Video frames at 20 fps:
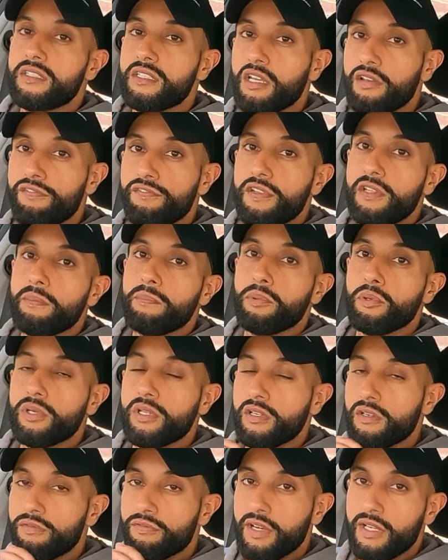definitely
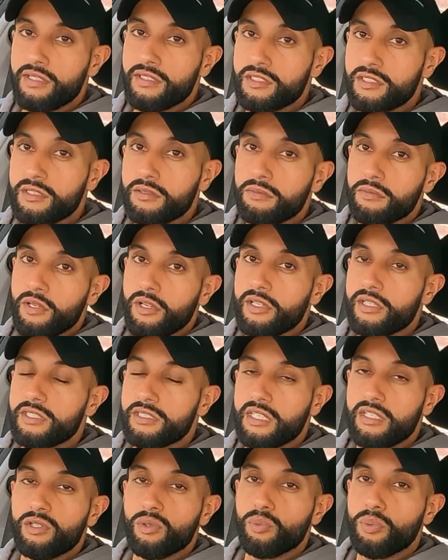book in advance. Like
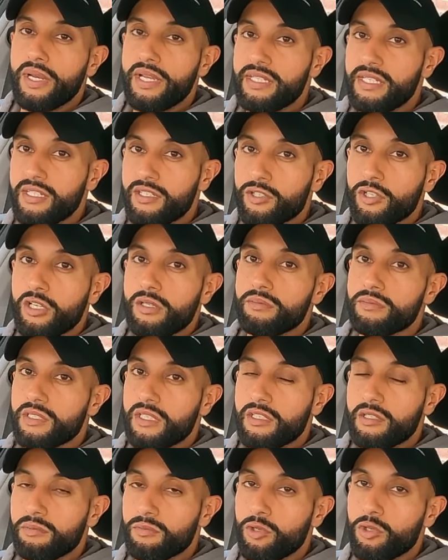I said, the waiting
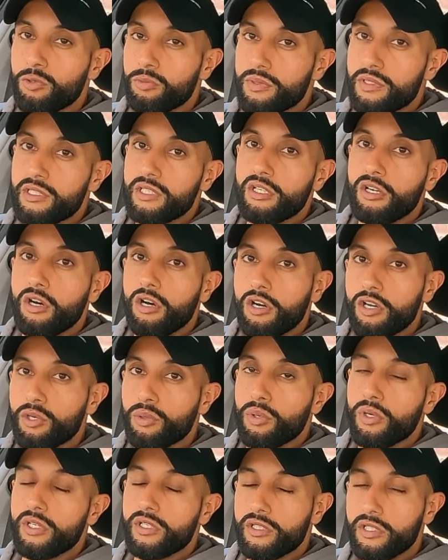times at the moment are
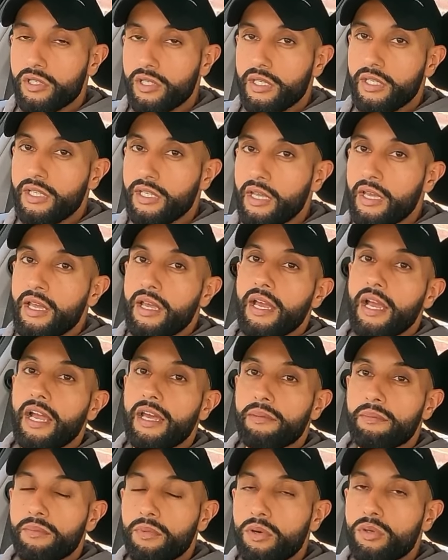quite high,
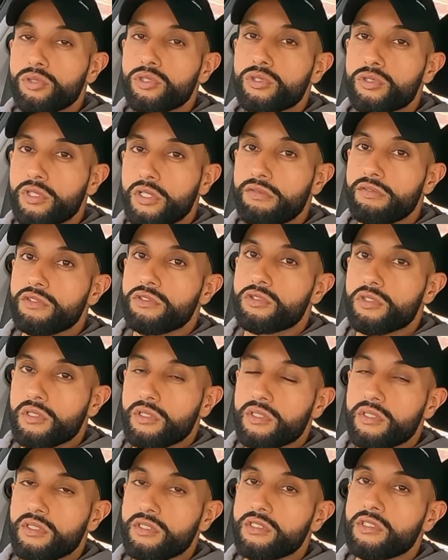and most driving
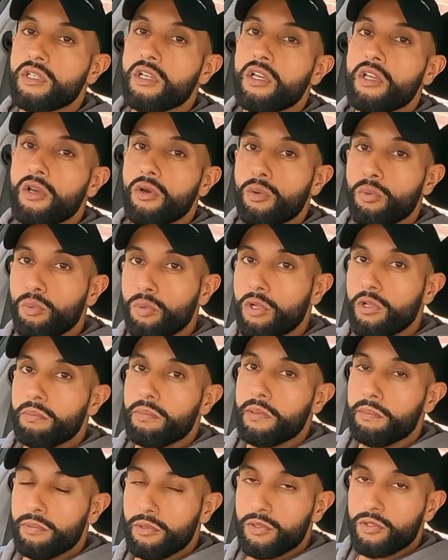instructors
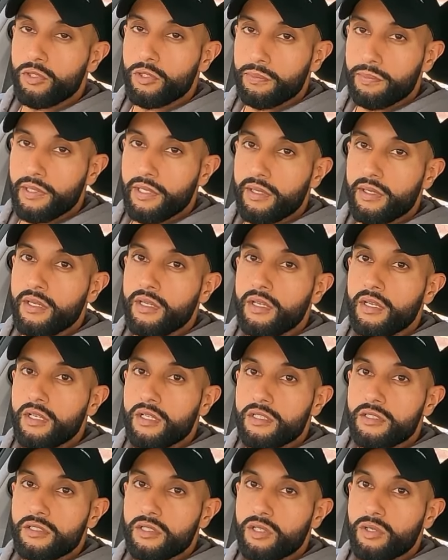will be booked up. You
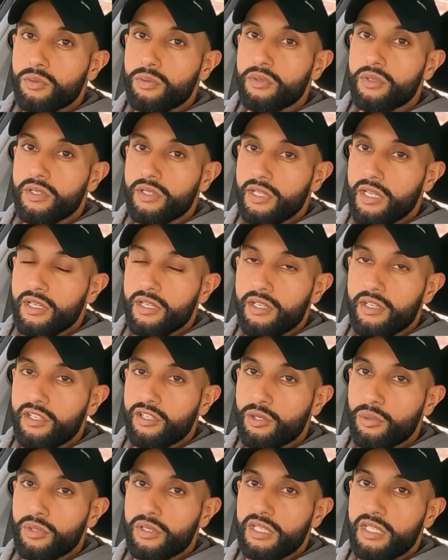don't want
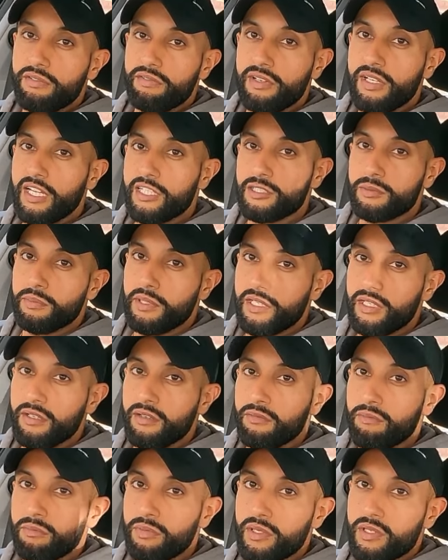to leave it last
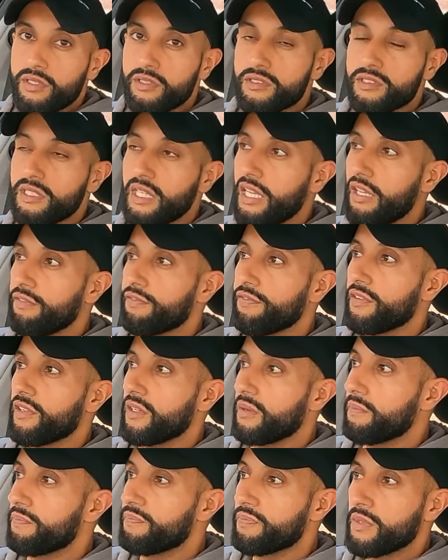minute, because say if
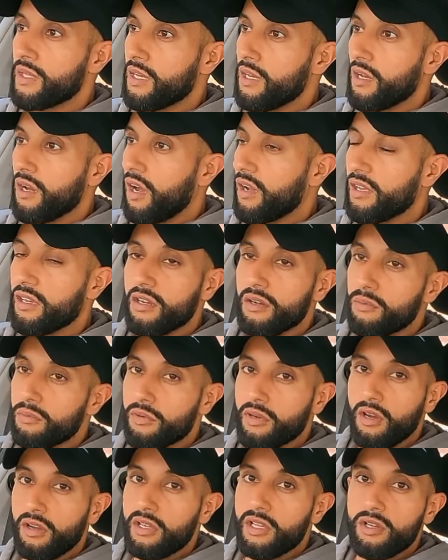I
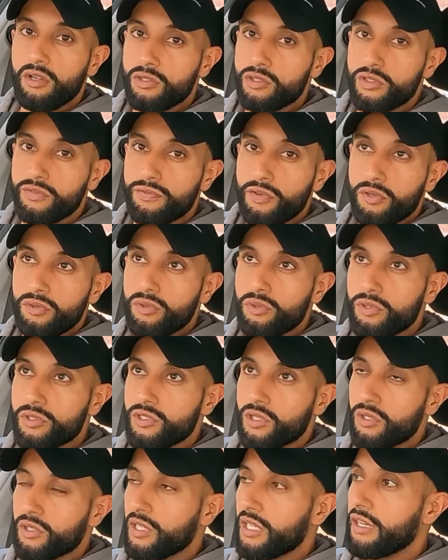get loads of phone
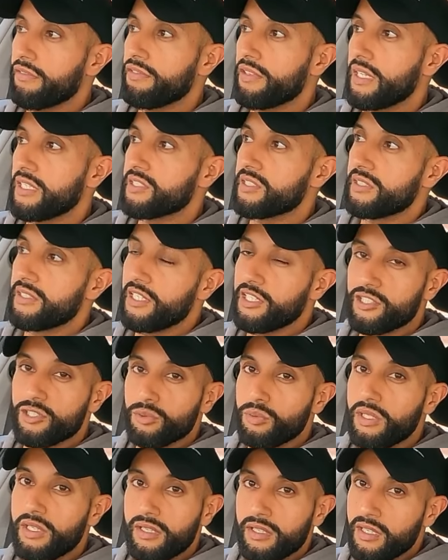calls, or I could have a lesson
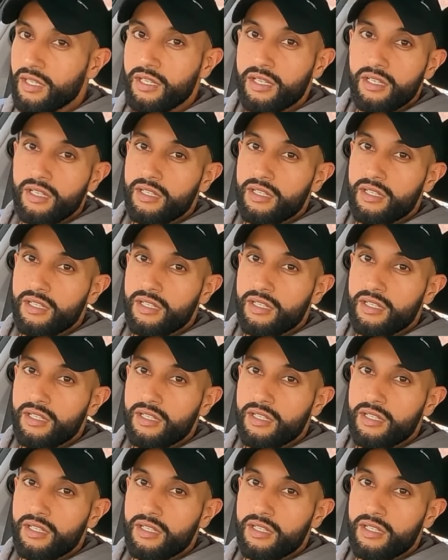next week,